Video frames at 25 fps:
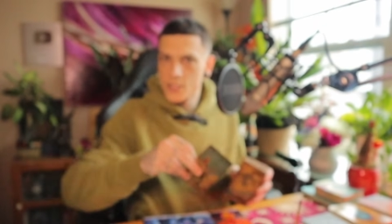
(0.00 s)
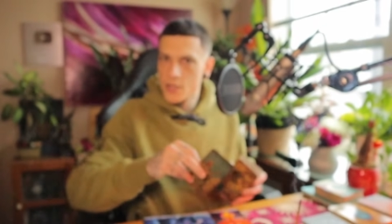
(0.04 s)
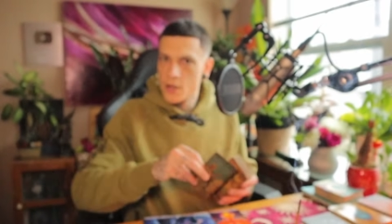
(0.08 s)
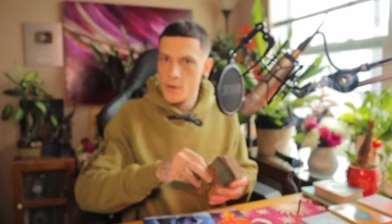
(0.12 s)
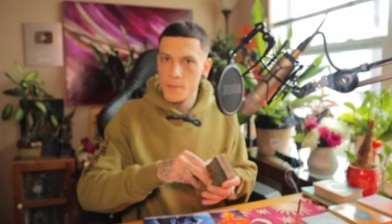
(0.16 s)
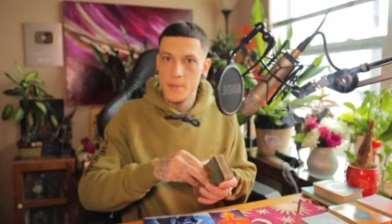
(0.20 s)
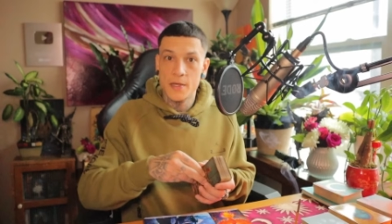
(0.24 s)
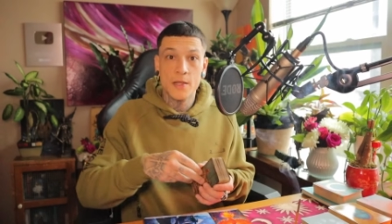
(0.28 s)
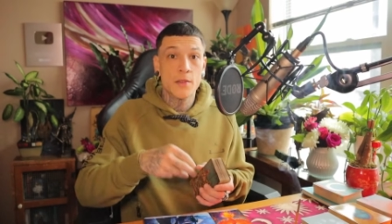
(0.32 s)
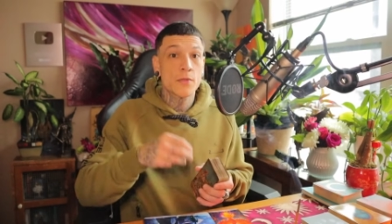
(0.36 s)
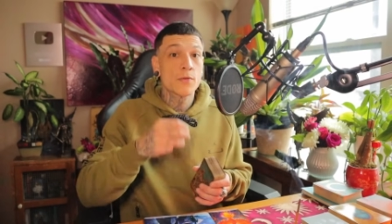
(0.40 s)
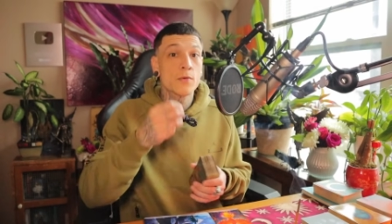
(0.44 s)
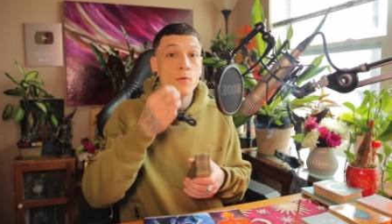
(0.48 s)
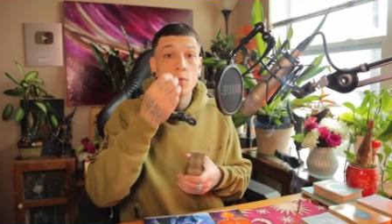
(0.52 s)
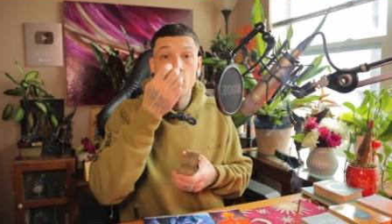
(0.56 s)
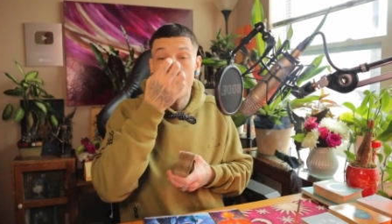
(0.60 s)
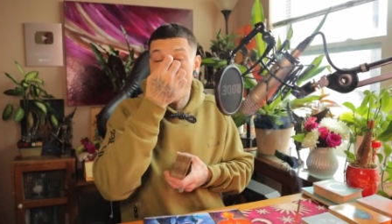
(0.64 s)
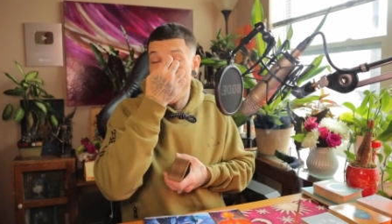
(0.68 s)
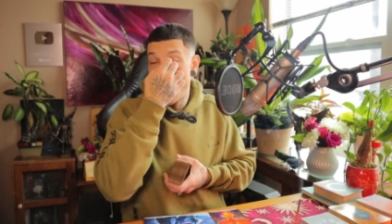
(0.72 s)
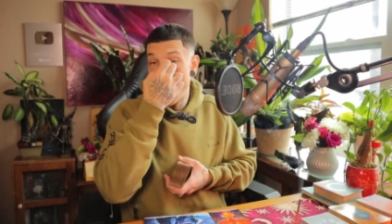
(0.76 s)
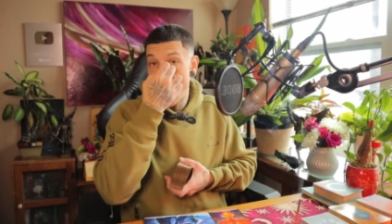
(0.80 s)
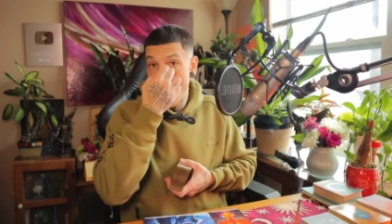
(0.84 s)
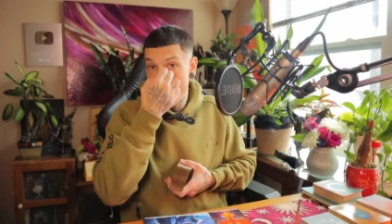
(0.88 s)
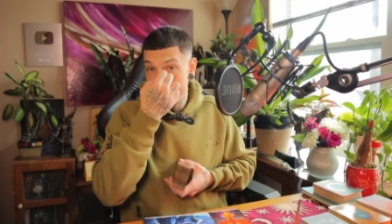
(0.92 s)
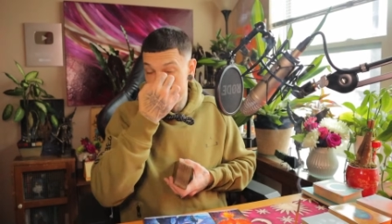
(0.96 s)
coming through
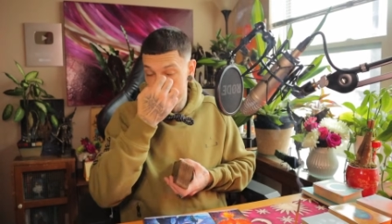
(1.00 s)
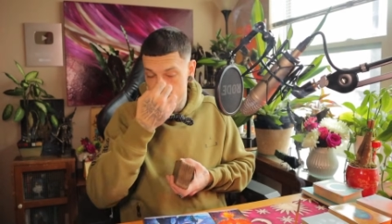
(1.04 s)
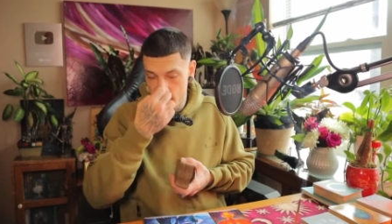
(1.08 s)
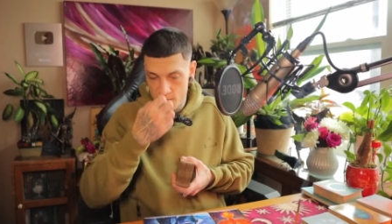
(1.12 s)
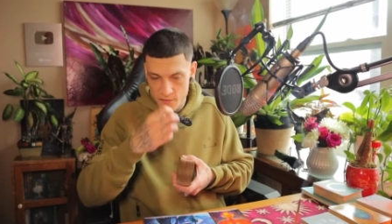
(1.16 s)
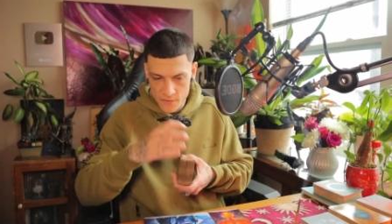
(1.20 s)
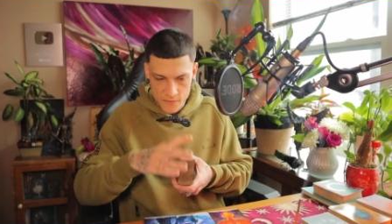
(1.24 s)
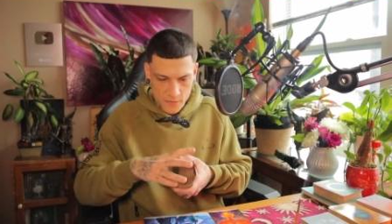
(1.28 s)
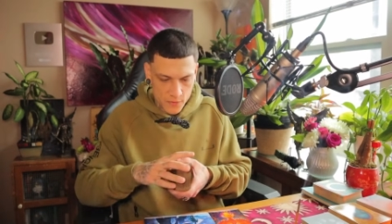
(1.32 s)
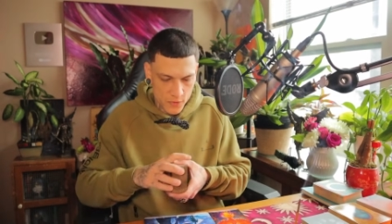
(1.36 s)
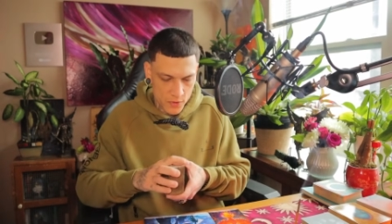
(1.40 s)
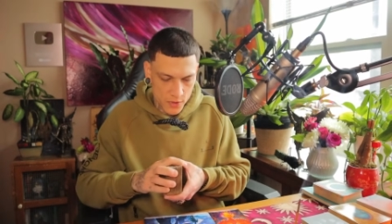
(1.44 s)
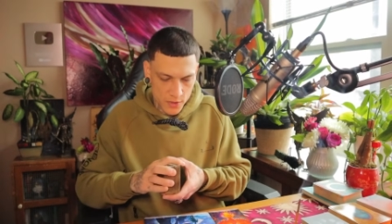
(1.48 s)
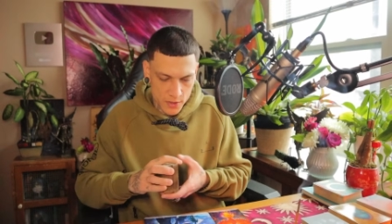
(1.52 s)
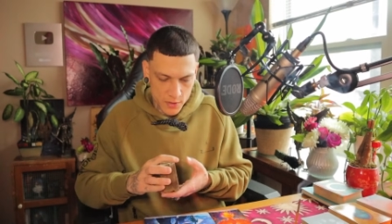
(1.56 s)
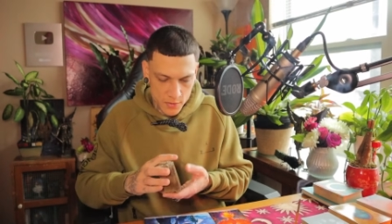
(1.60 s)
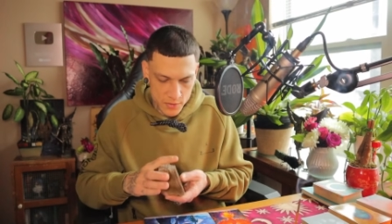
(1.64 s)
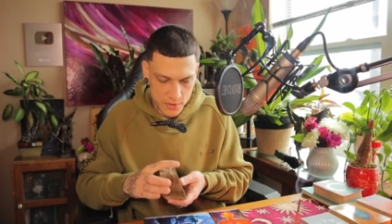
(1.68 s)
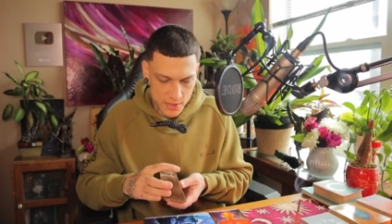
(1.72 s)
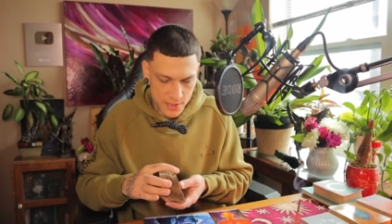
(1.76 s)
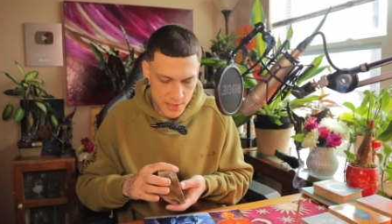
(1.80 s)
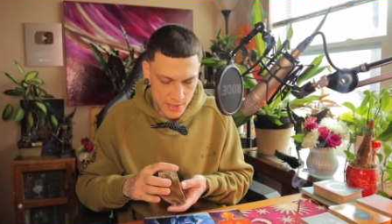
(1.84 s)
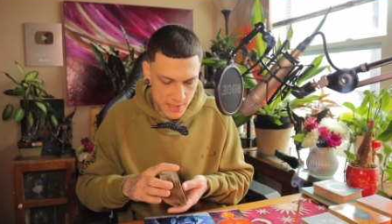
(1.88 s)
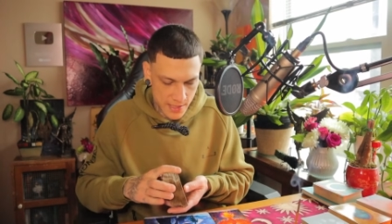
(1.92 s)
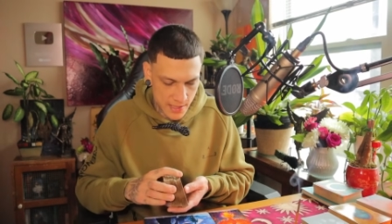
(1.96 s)
heavy for you
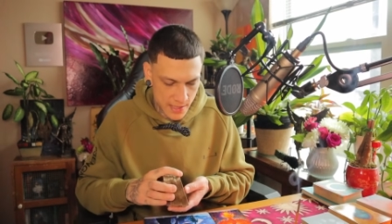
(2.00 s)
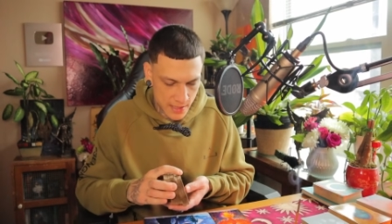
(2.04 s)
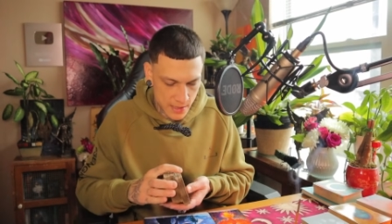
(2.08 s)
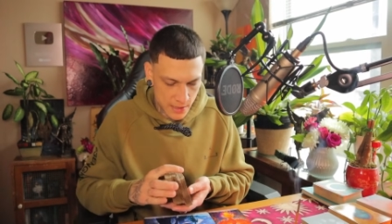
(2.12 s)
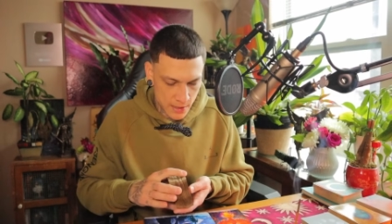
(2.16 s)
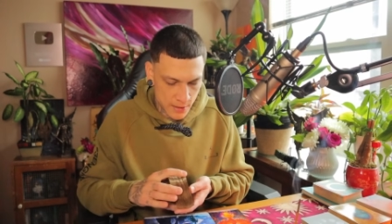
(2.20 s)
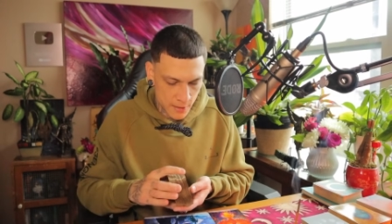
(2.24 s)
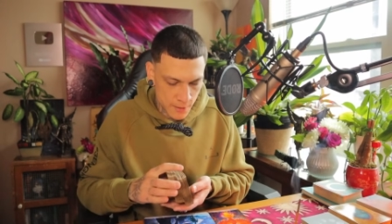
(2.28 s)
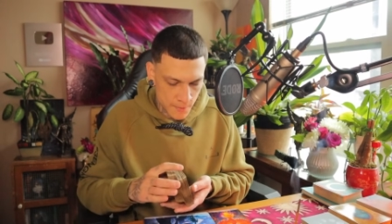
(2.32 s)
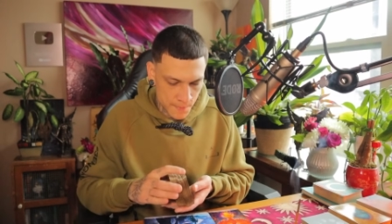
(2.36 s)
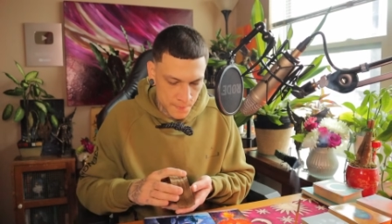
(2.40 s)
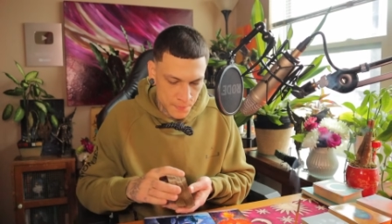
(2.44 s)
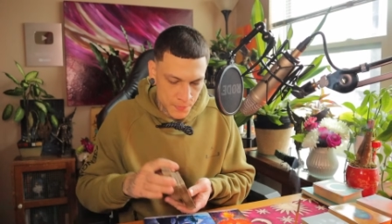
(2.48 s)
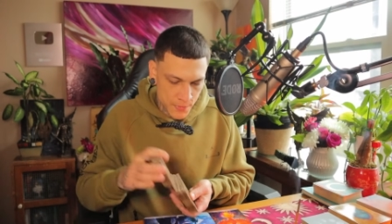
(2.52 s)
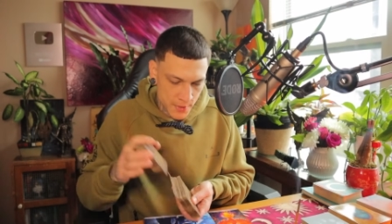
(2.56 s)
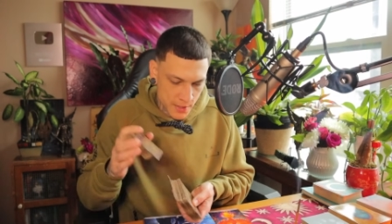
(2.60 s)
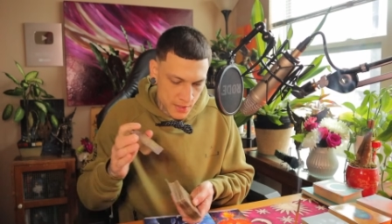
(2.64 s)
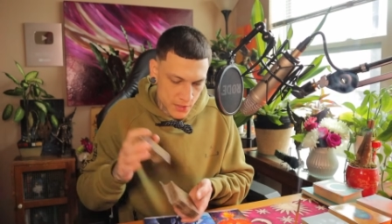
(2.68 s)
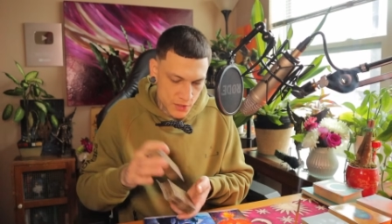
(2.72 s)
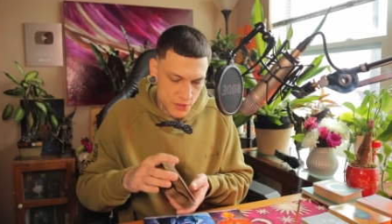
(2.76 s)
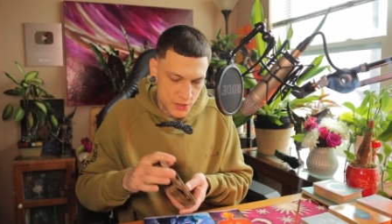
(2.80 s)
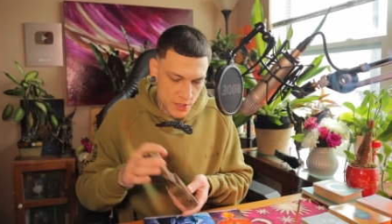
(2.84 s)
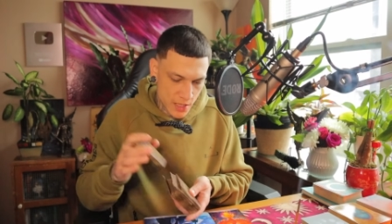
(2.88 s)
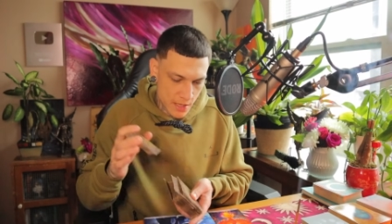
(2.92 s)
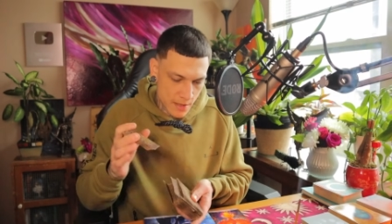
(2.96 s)
today,
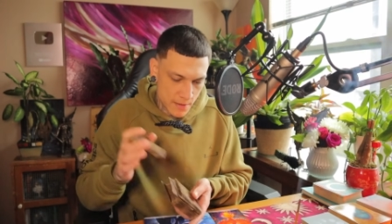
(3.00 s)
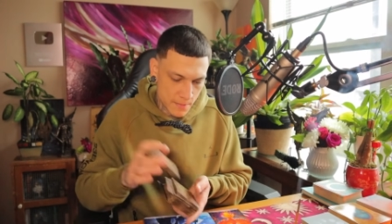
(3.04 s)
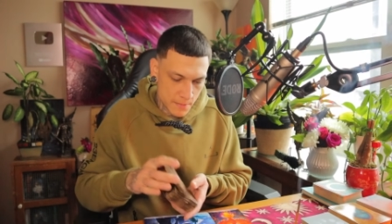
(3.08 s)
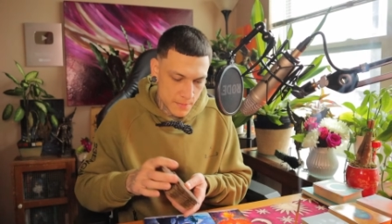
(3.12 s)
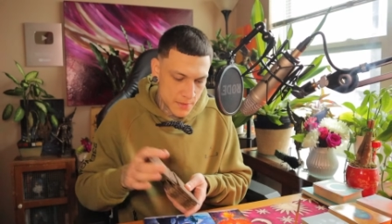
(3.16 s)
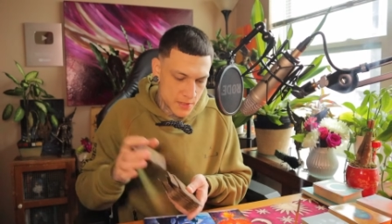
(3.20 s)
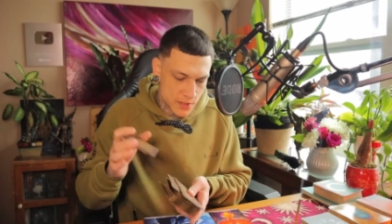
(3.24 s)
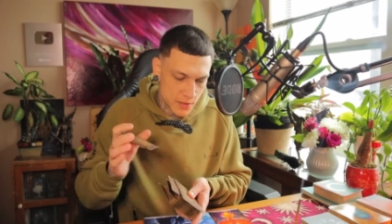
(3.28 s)
Gem.